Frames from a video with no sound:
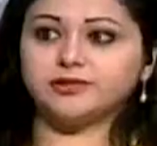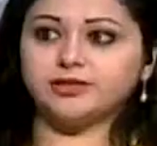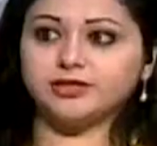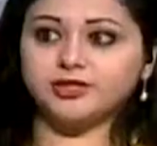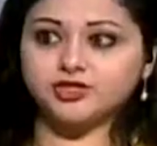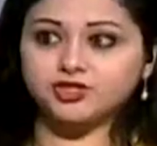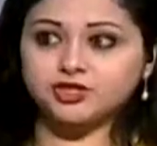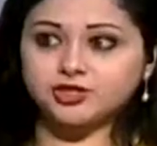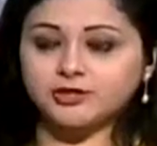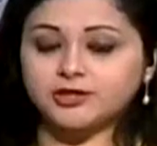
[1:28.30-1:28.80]

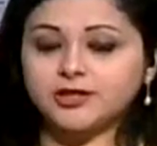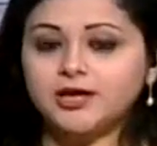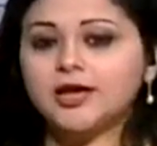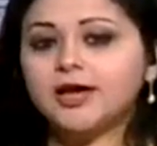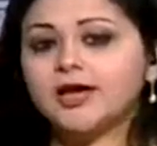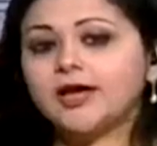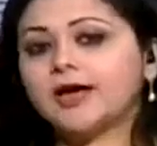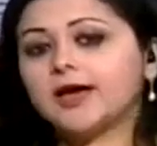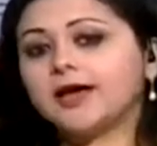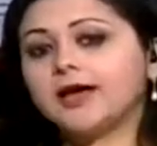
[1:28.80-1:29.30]
determination,
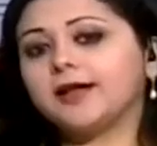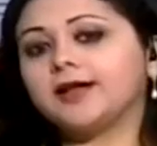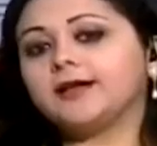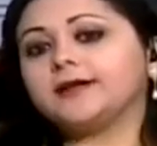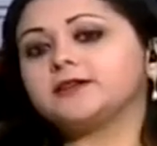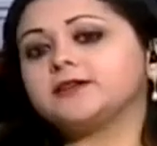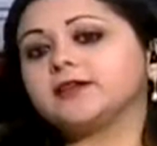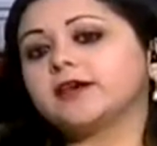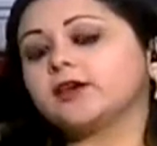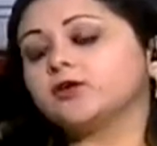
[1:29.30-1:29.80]

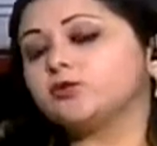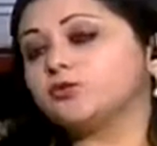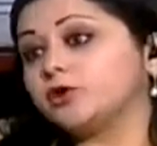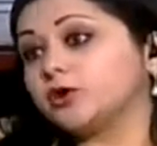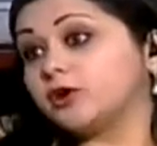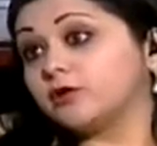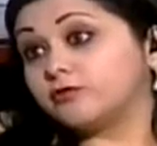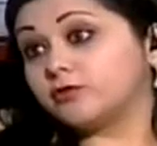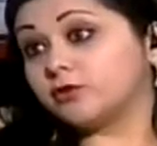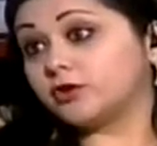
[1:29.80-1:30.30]
and they
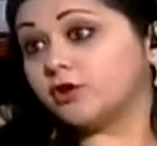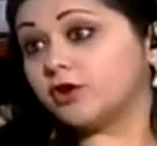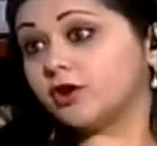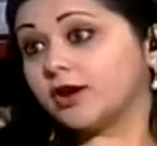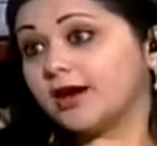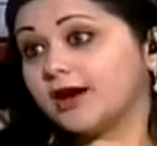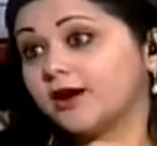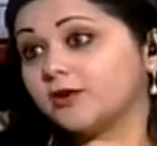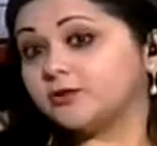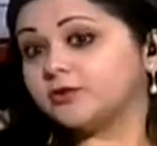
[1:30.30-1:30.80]
can work for
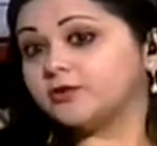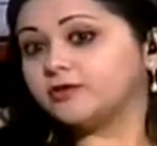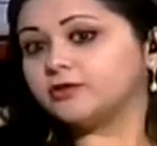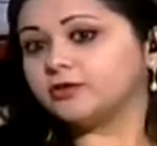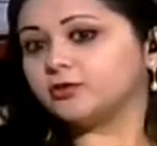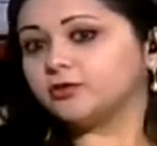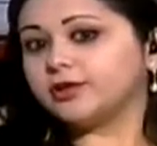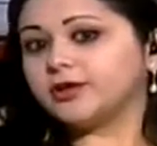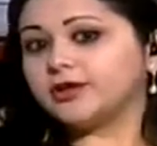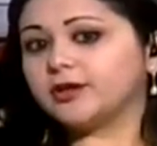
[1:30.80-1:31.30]
long
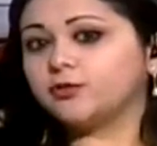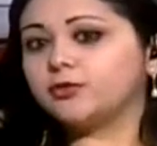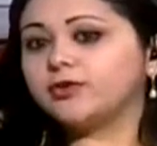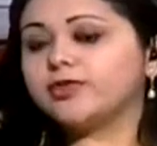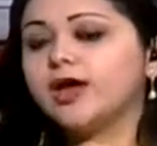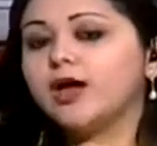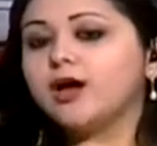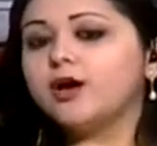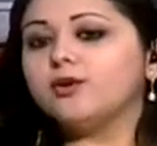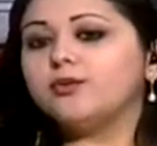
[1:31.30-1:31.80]
hours and all that.
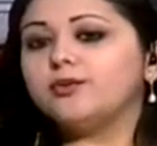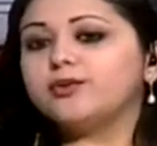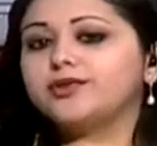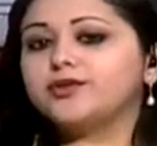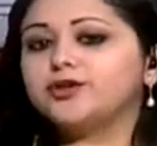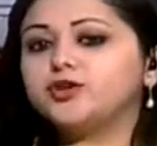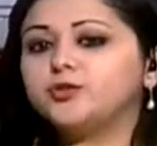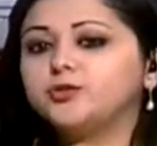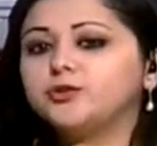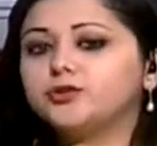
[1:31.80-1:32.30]
Now
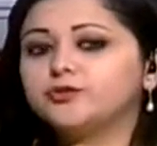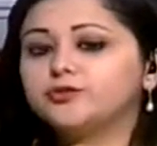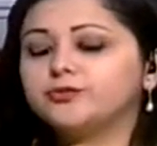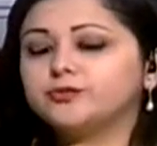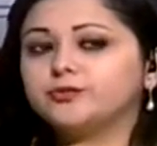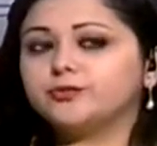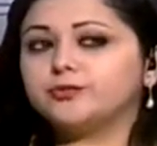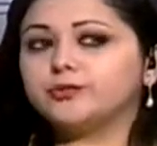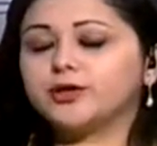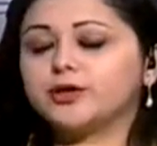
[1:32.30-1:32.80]
with
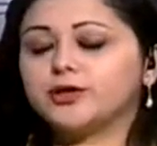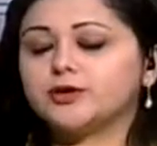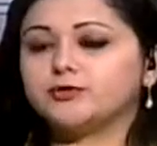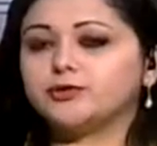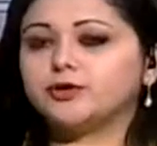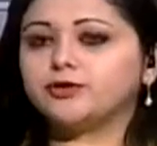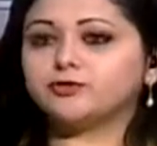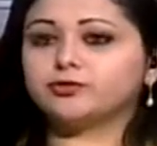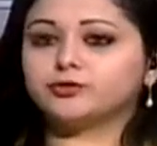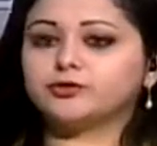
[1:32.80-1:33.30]
human
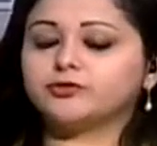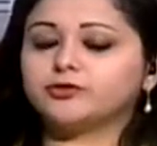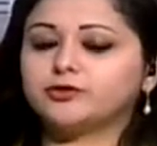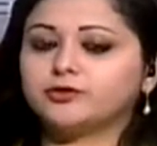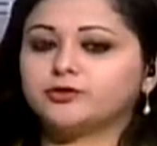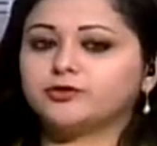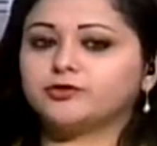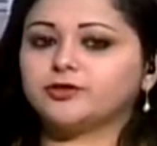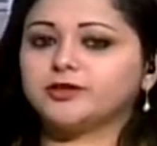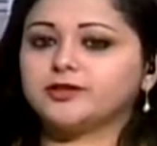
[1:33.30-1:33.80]

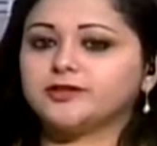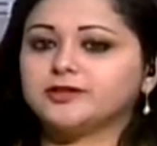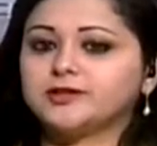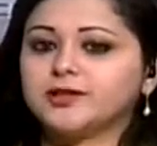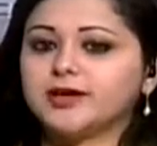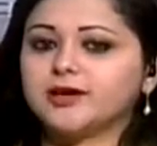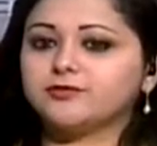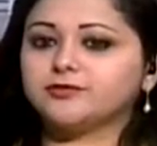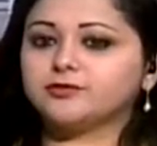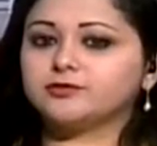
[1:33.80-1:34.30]
resources
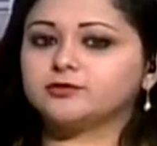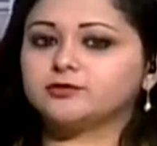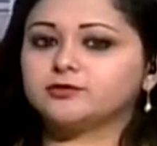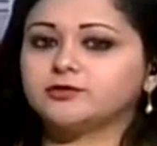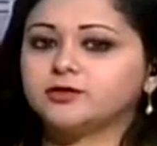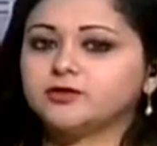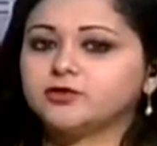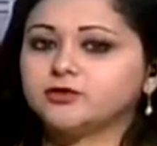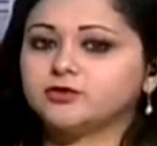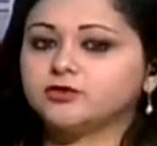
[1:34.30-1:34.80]
that have
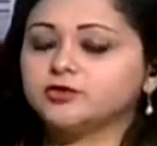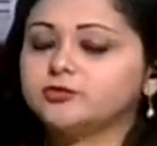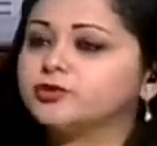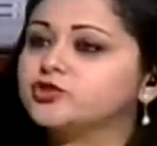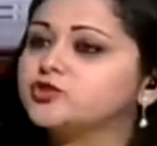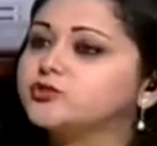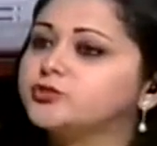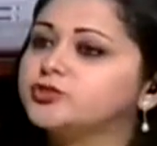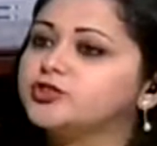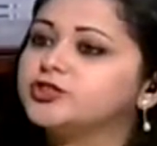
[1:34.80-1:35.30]

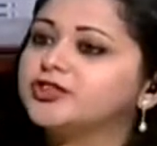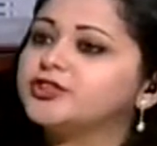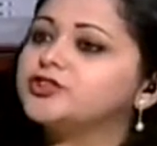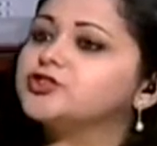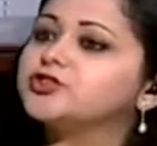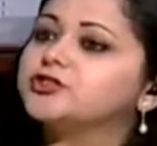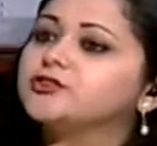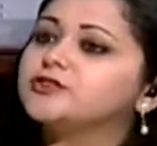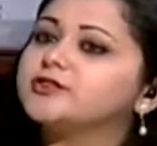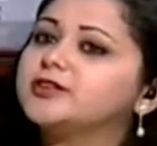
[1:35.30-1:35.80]
so much
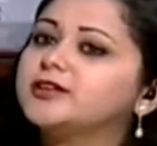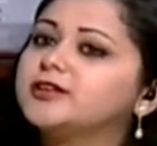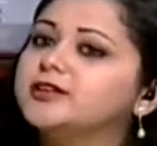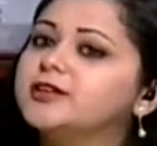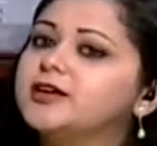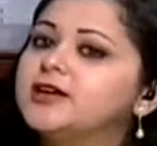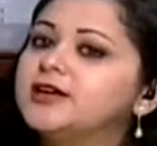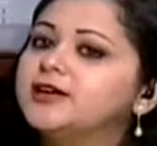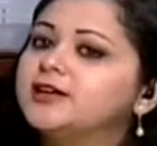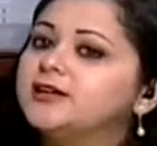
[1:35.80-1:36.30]
potentials,
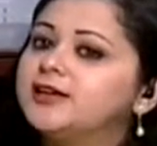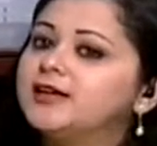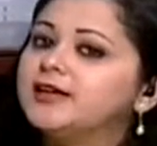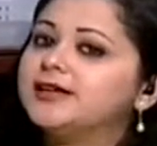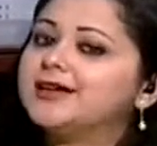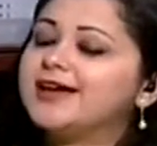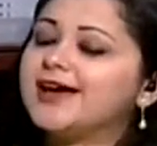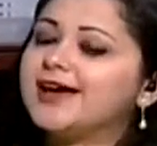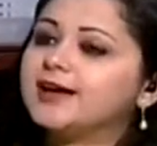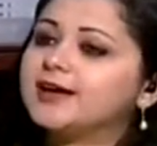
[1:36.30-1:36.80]
they
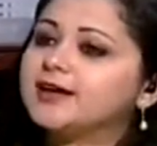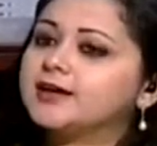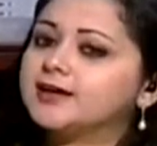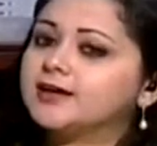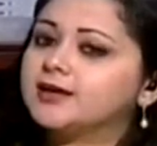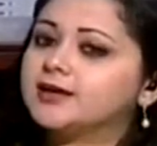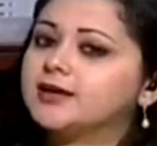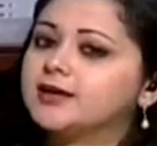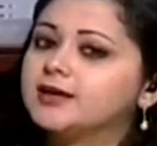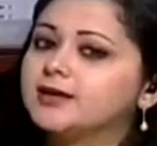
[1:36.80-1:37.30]
lack.
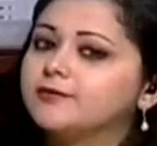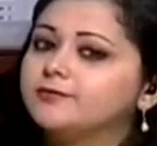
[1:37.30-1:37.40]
